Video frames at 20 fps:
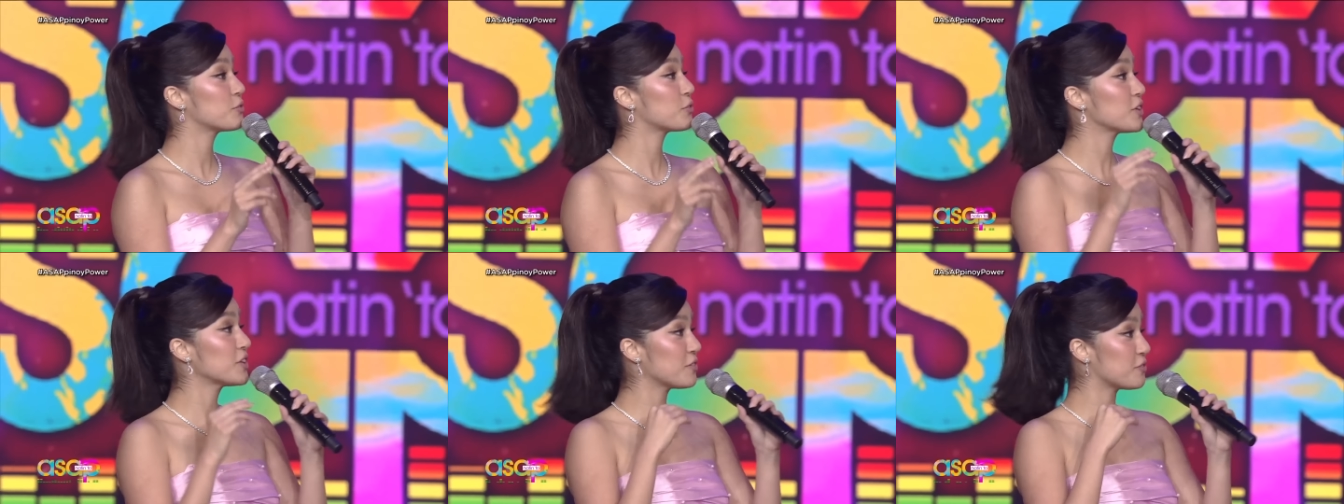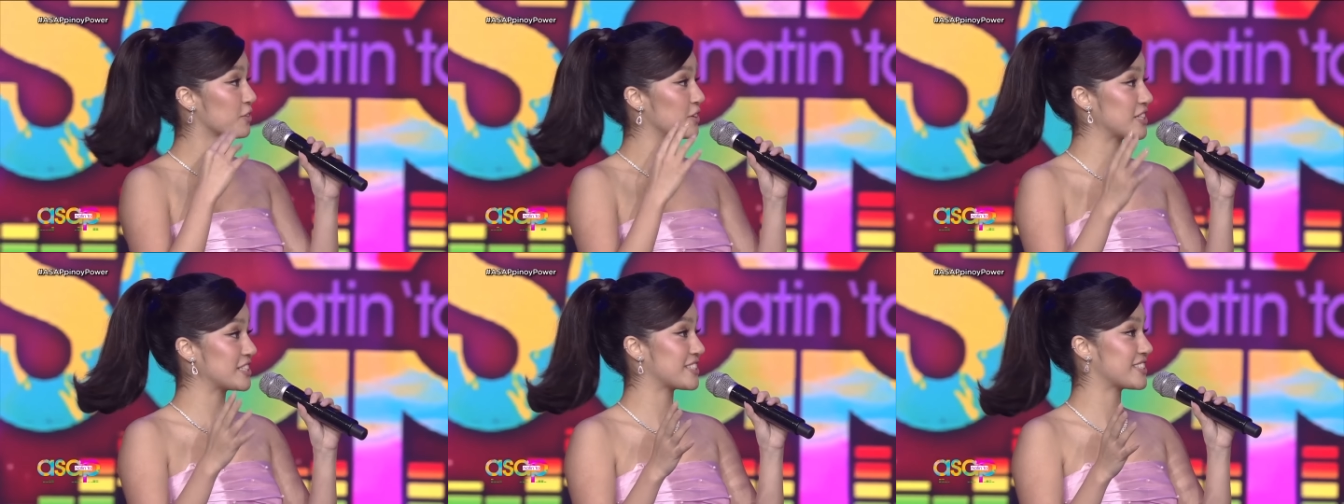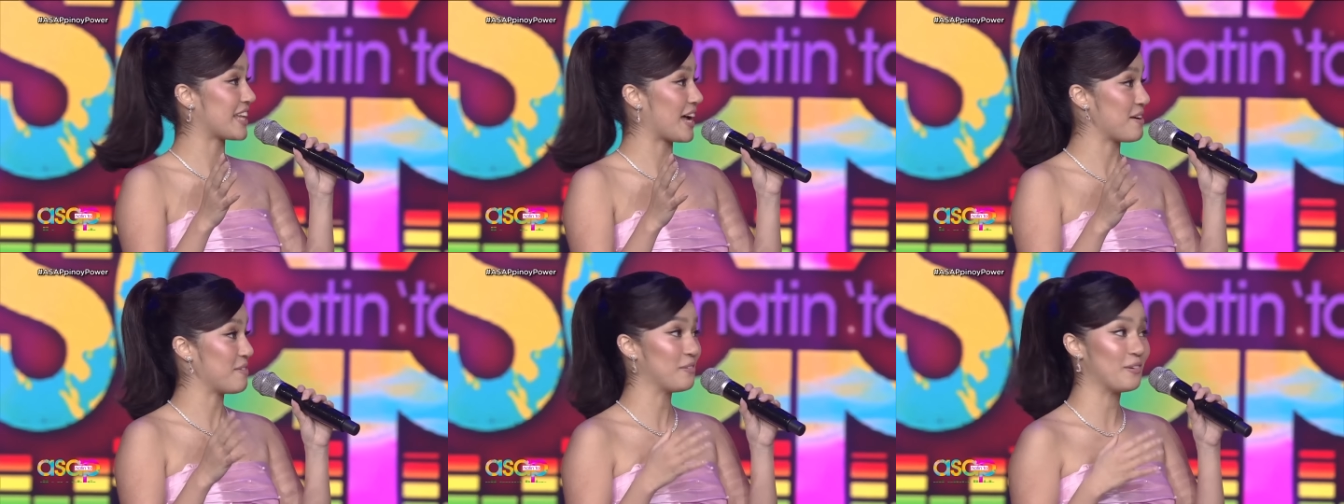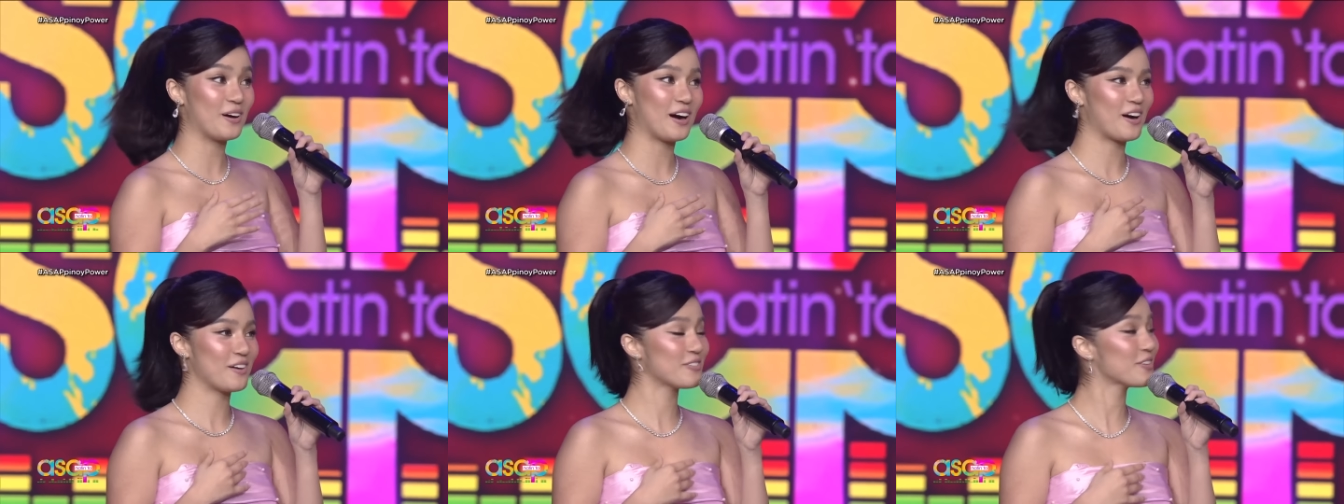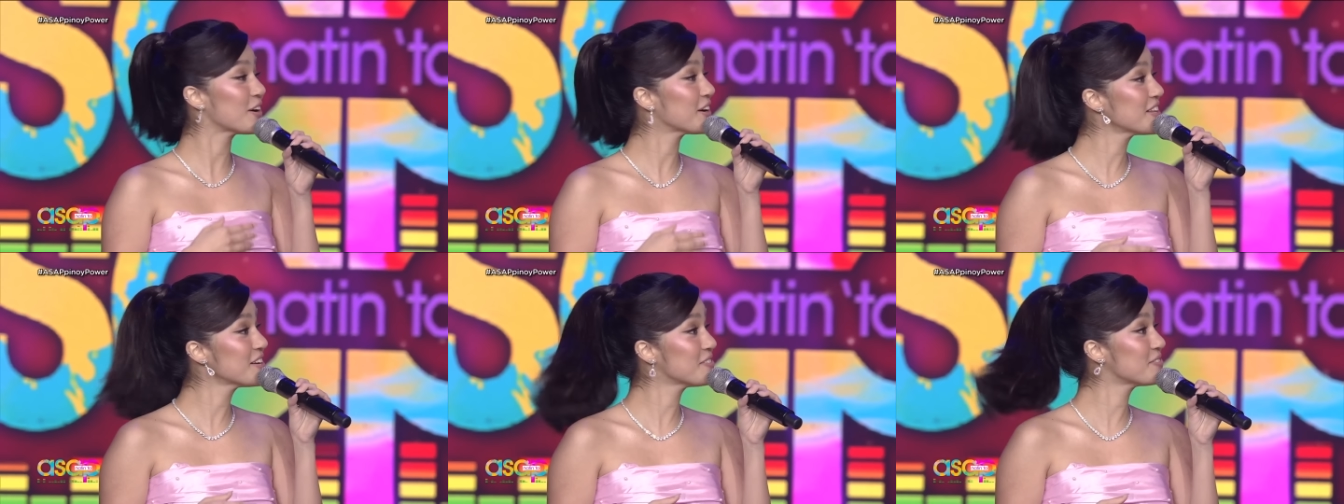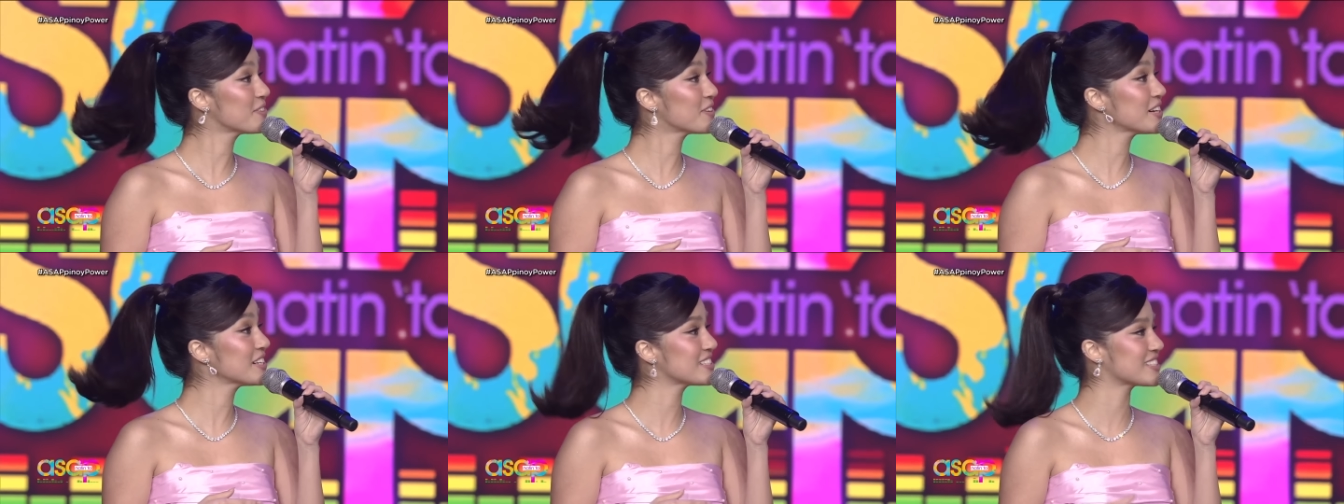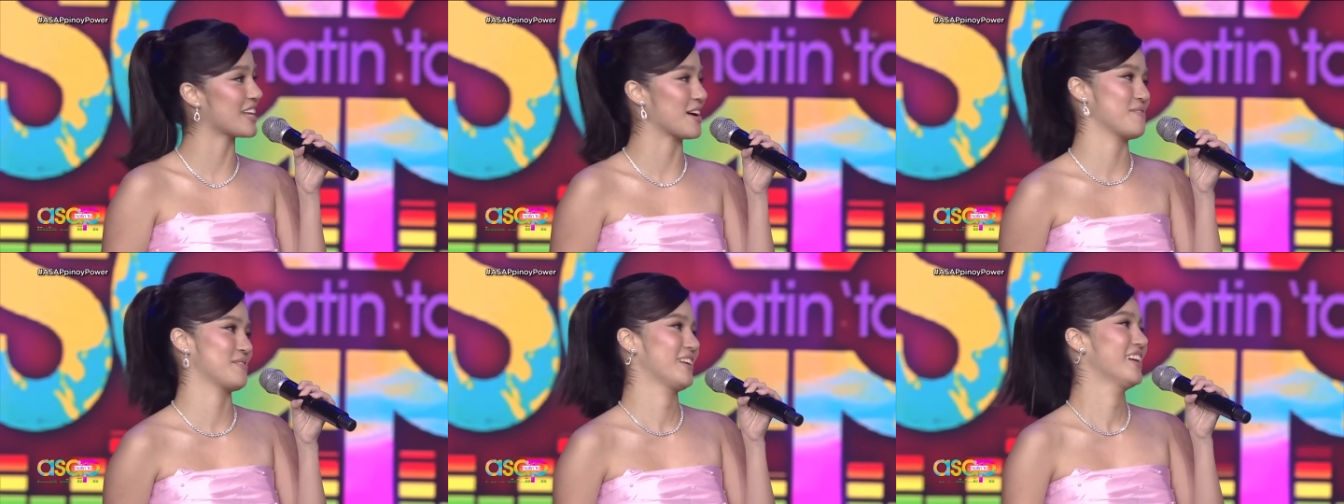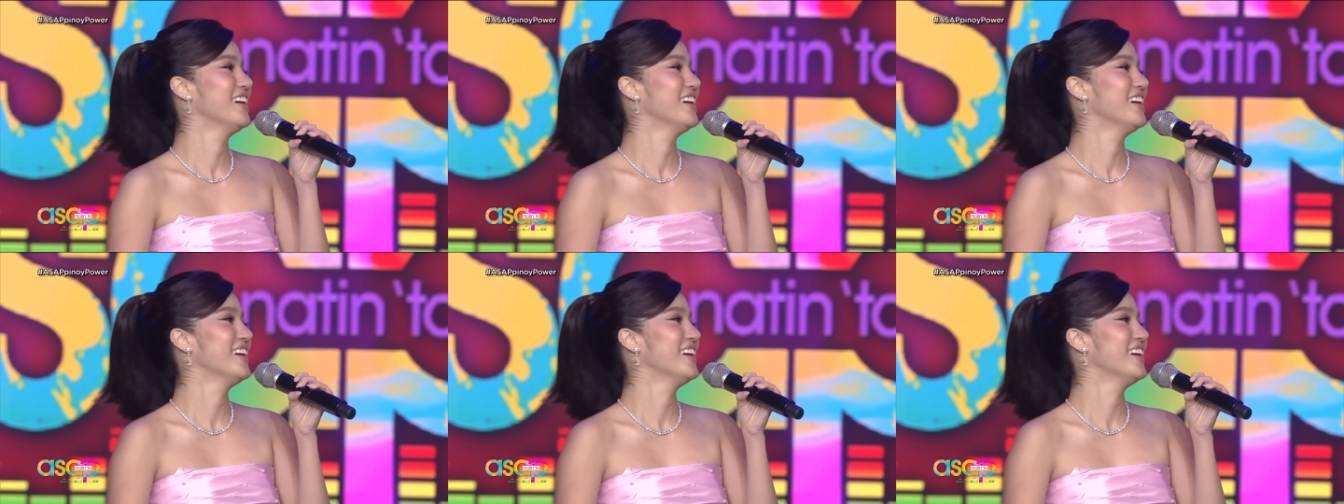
for the first time. Wow, for the first time.